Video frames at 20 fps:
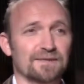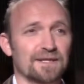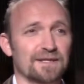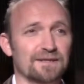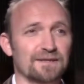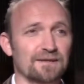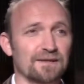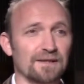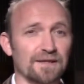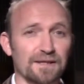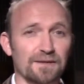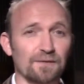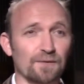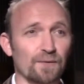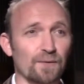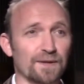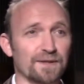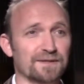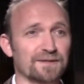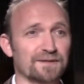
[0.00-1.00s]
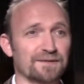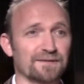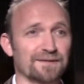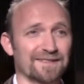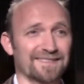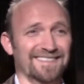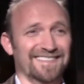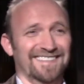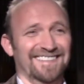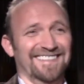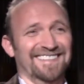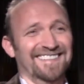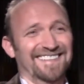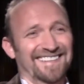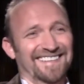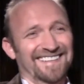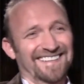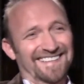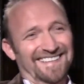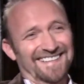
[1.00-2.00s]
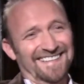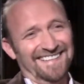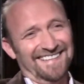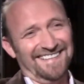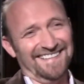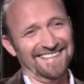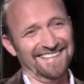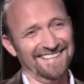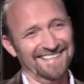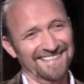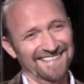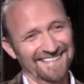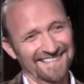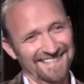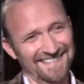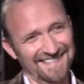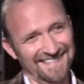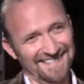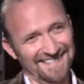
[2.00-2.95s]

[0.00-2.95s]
that's a legal question. Gotcha.